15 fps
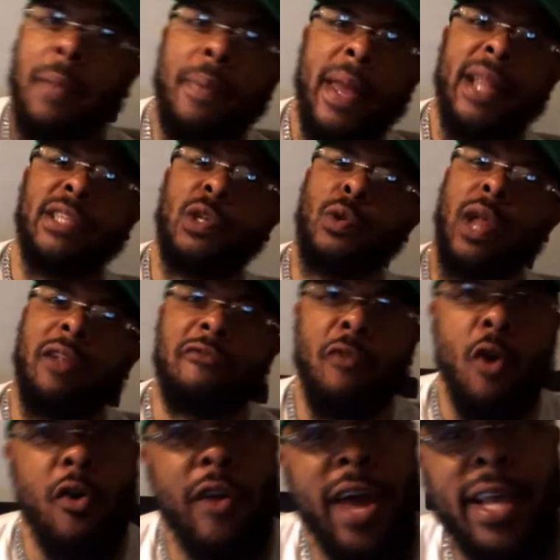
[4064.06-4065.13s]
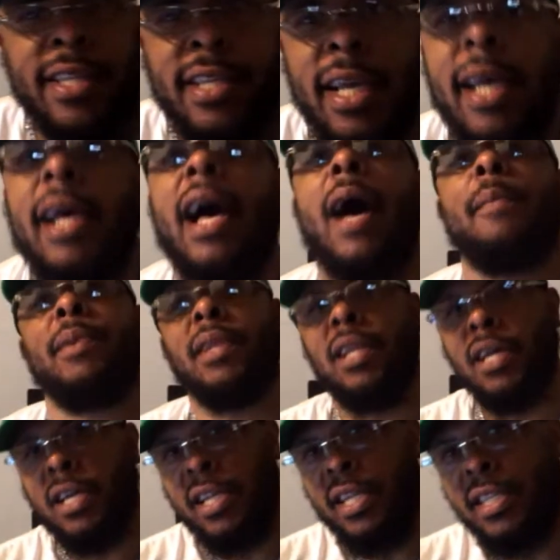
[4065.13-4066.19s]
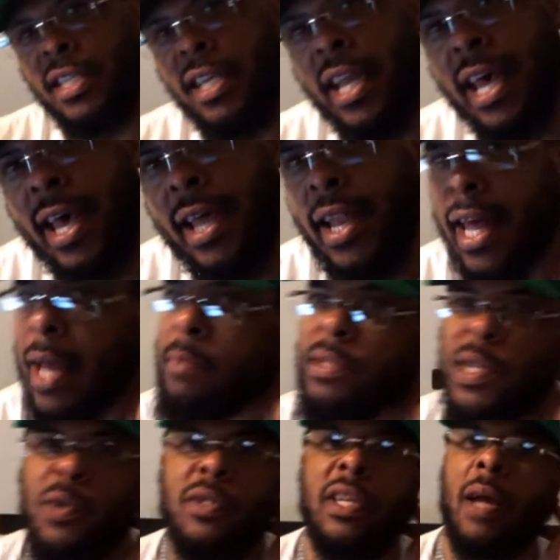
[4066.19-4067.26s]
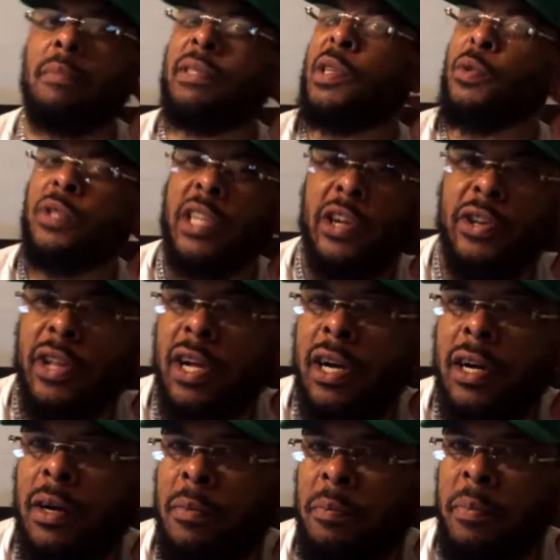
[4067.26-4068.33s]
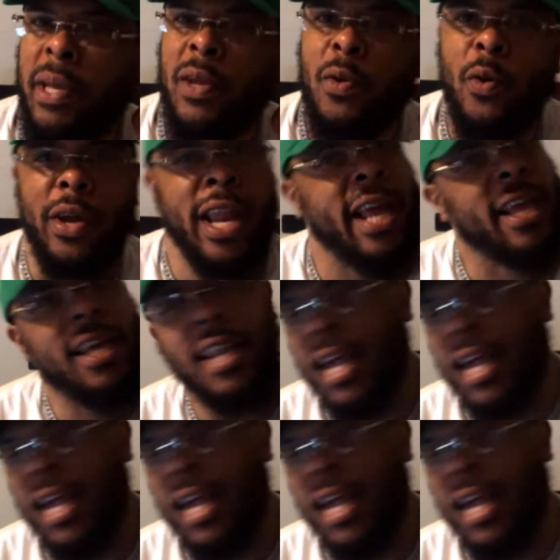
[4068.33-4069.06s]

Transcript: Petty too, that Forex. I've been looking into that. Like I'm still scared of Bitcoin. I ain't gonna